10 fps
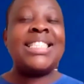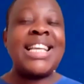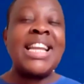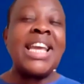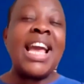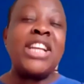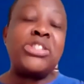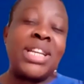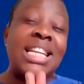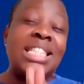Sunny,
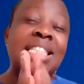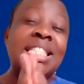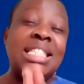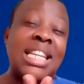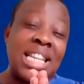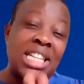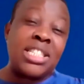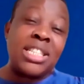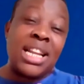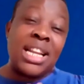education is a
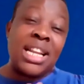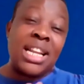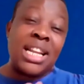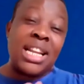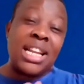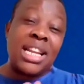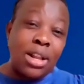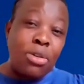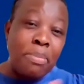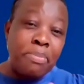national and provincial
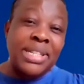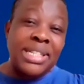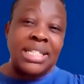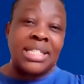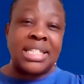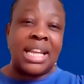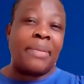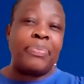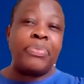competency,